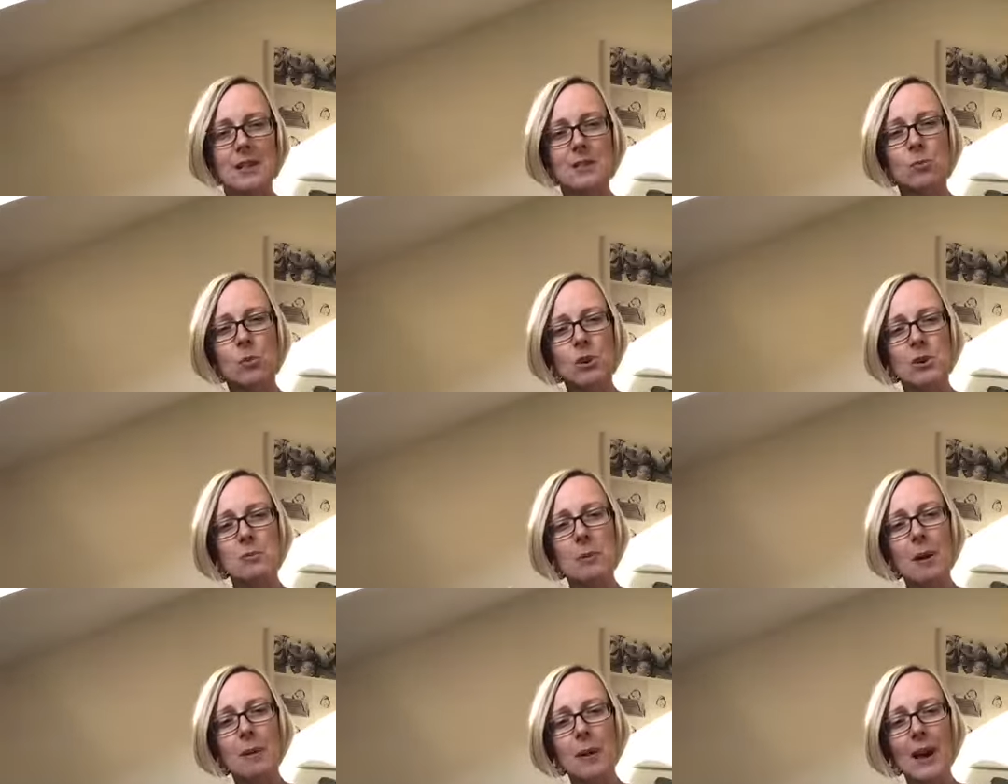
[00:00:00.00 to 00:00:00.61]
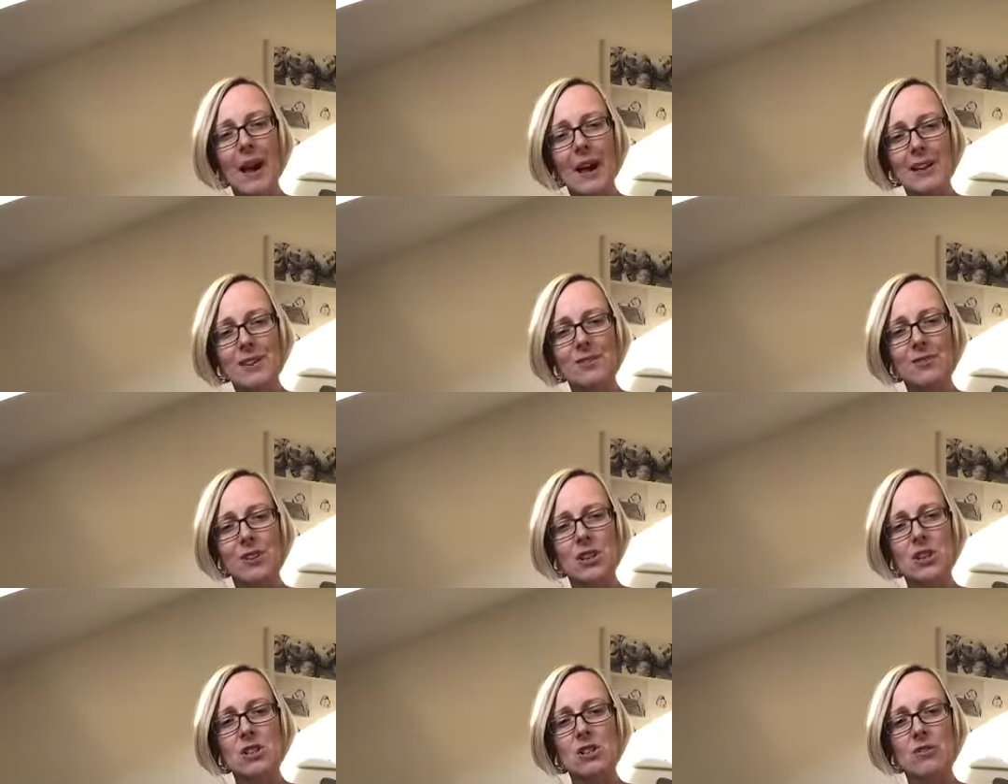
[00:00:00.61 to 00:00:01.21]
And once baby has
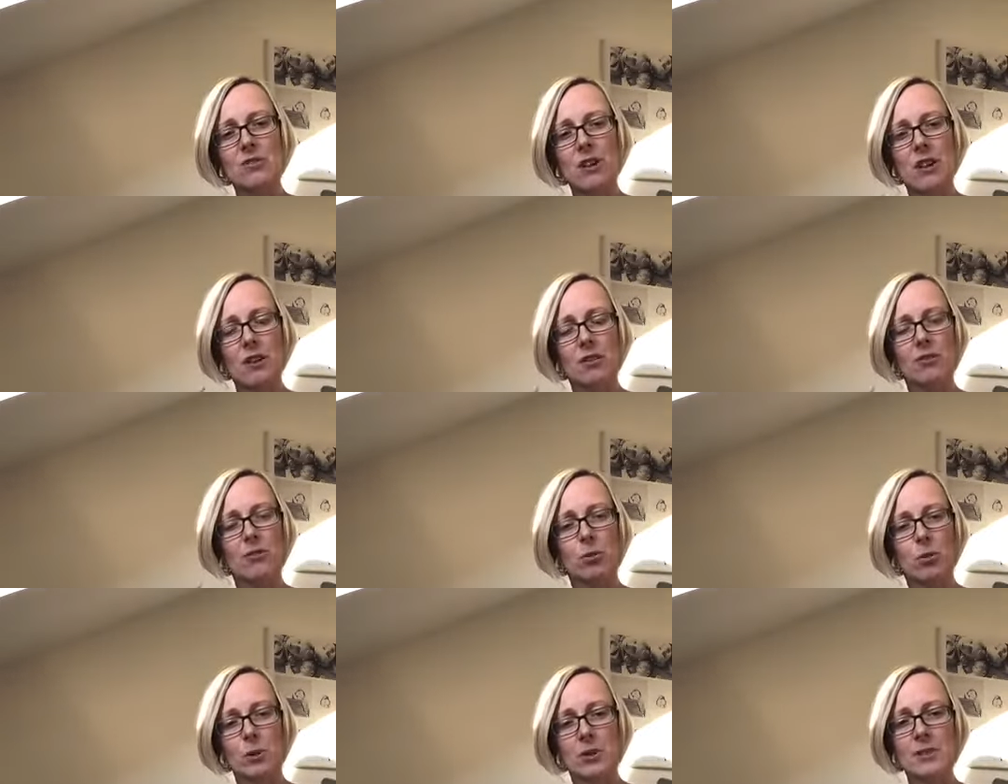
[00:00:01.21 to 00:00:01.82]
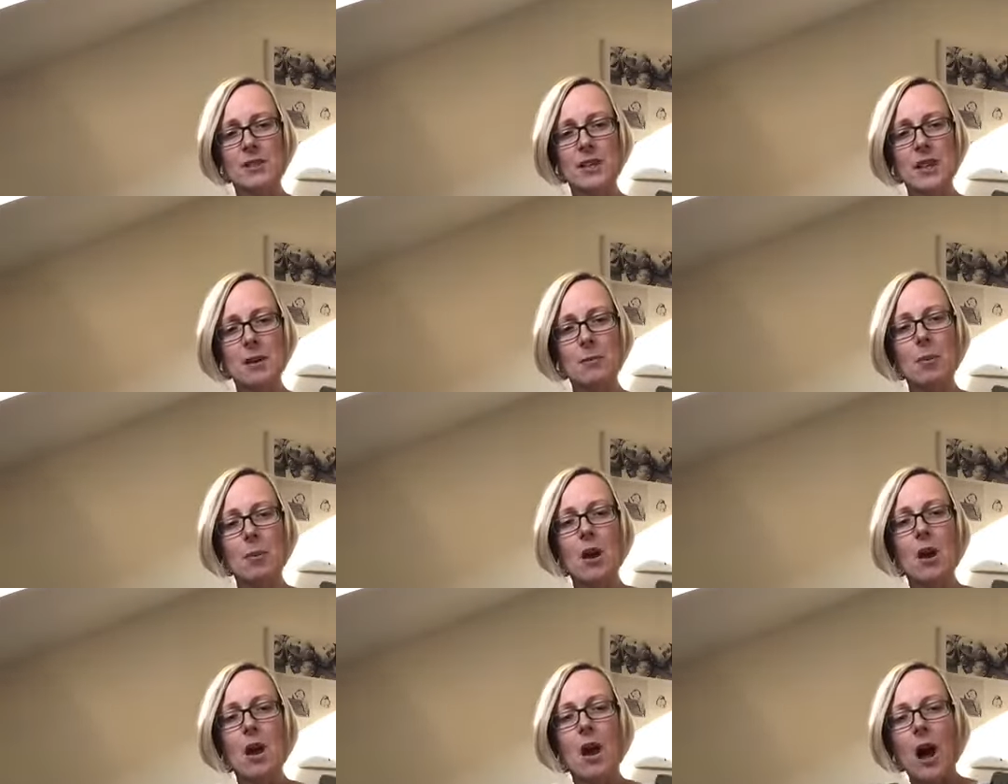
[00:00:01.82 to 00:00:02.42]
finished, if they fall asleep,
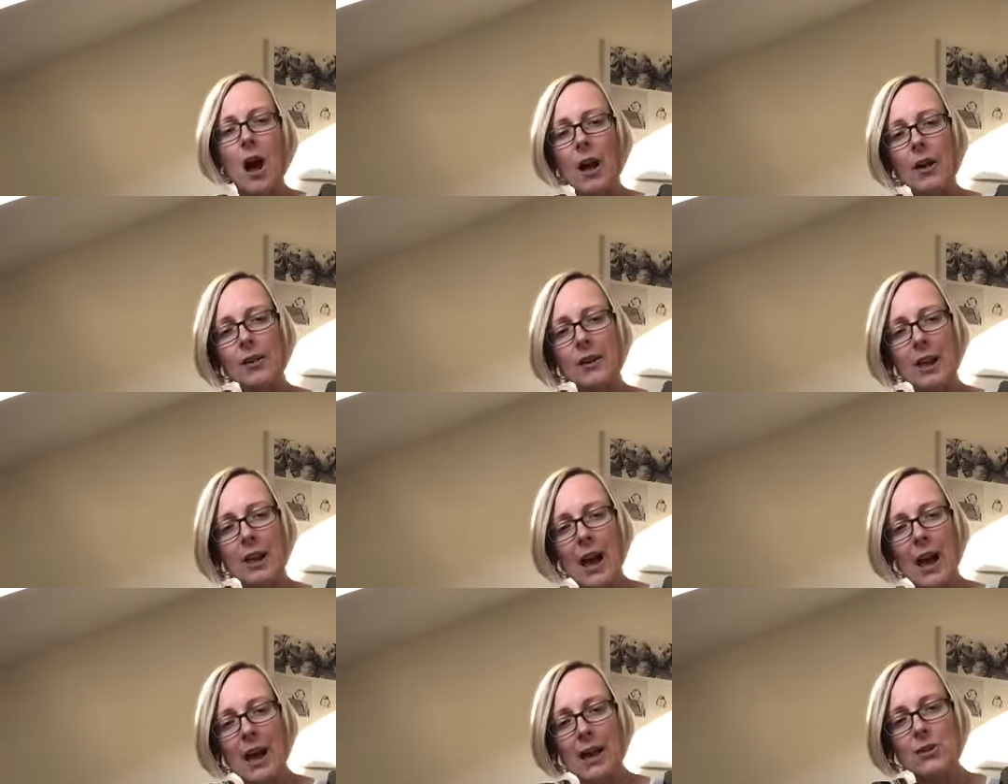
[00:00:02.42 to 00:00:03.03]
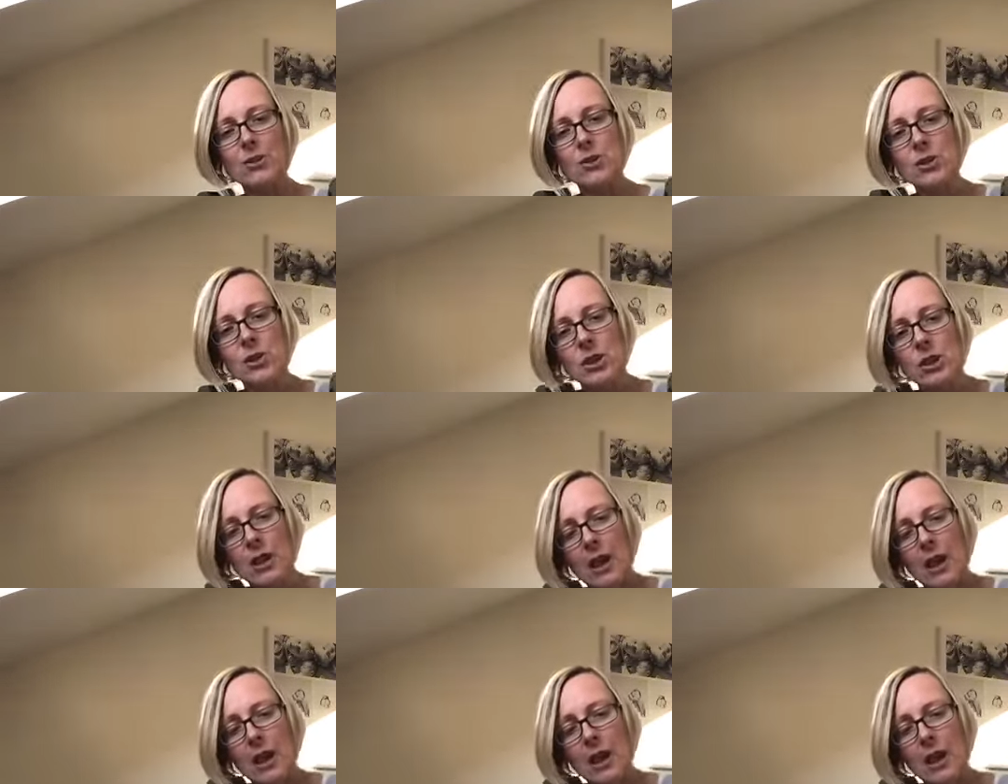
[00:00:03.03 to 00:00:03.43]
unlatch,